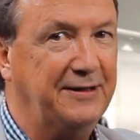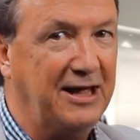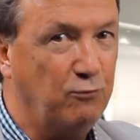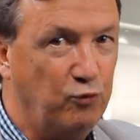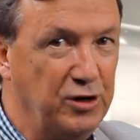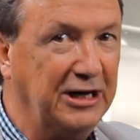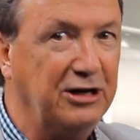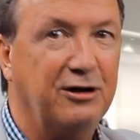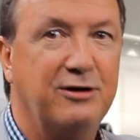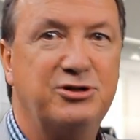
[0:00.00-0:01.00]
and they're
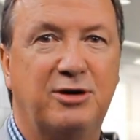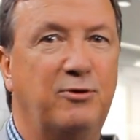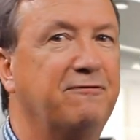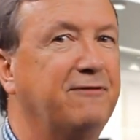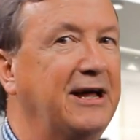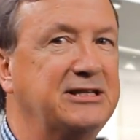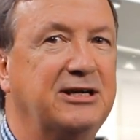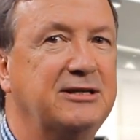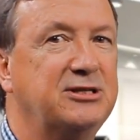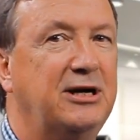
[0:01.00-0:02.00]
really close, they
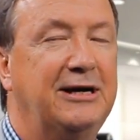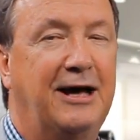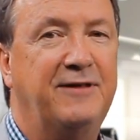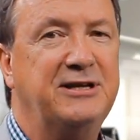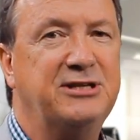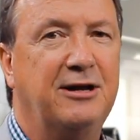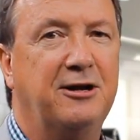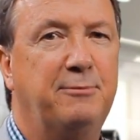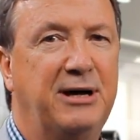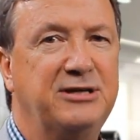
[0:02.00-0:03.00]
reflect us, and they tell
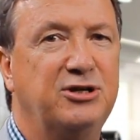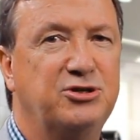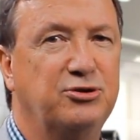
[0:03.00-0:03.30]
an amazing